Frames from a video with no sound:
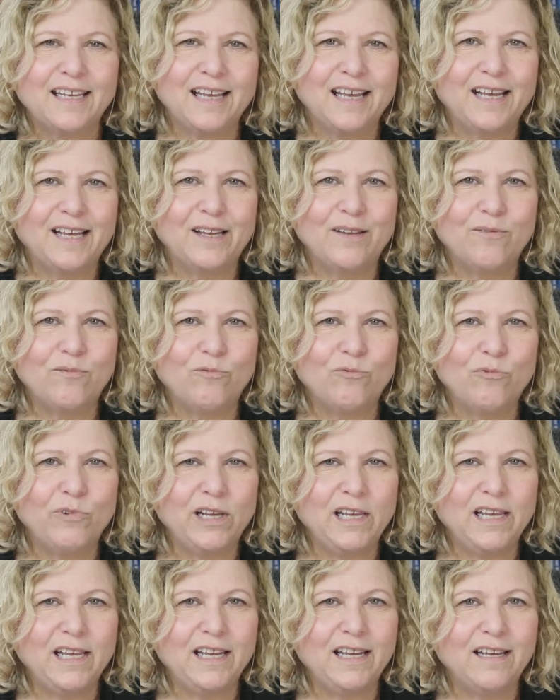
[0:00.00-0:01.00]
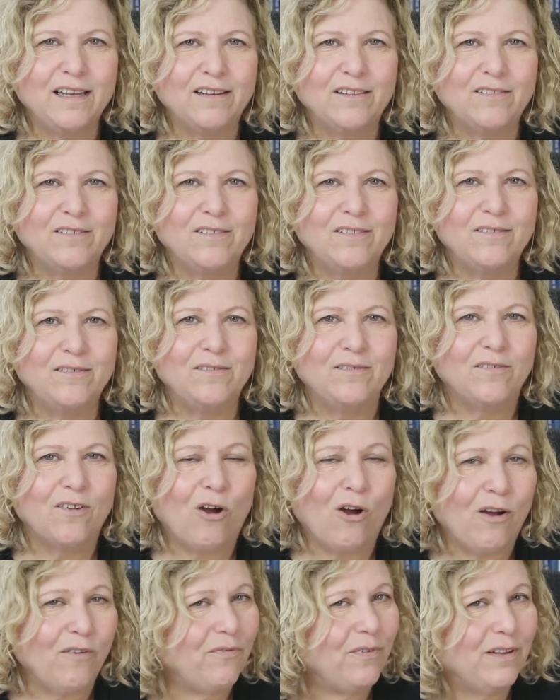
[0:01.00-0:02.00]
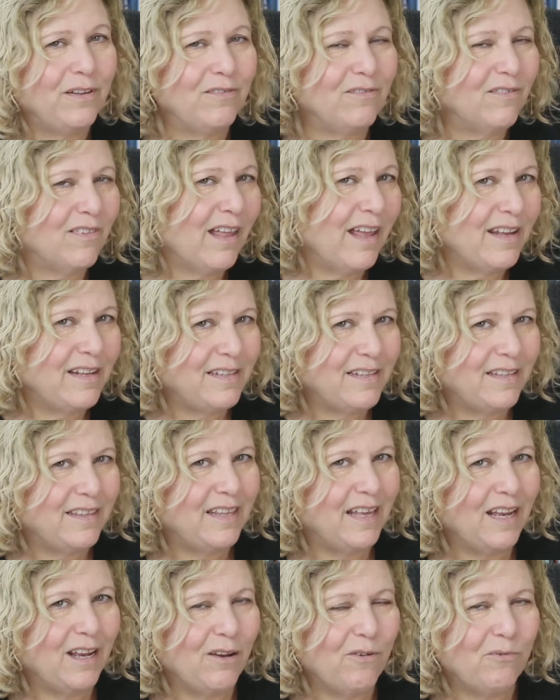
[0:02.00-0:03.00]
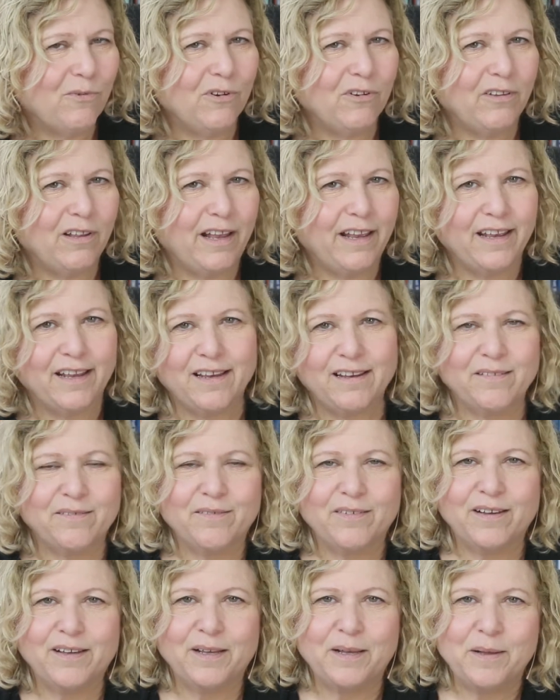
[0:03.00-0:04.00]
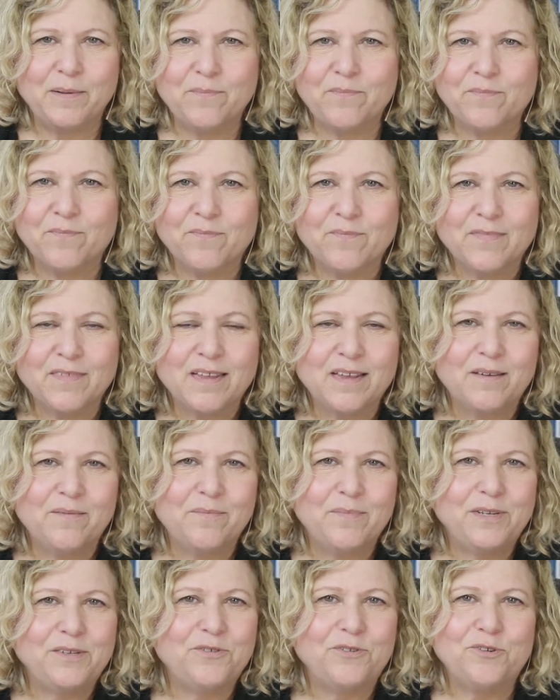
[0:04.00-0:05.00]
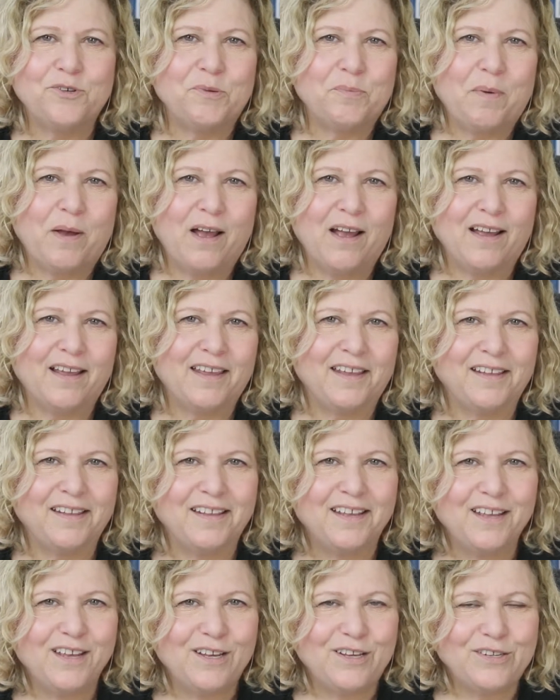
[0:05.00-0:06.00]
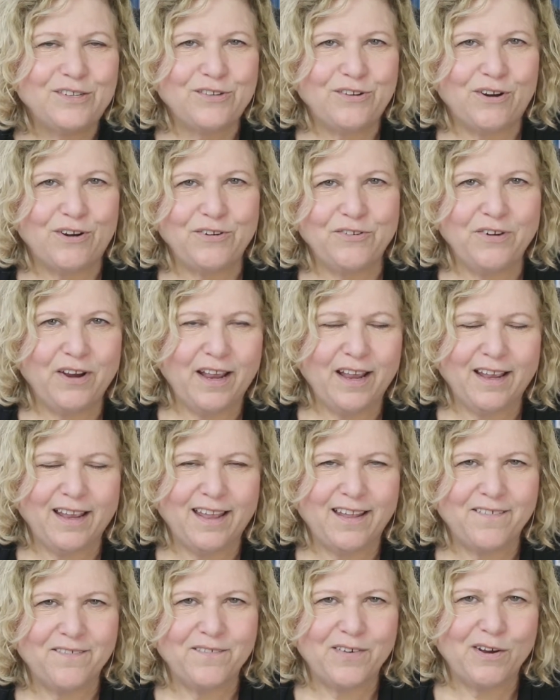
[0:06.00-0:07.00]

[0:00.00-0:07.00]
We often like to think we're like Mr. Spock in Star Trek and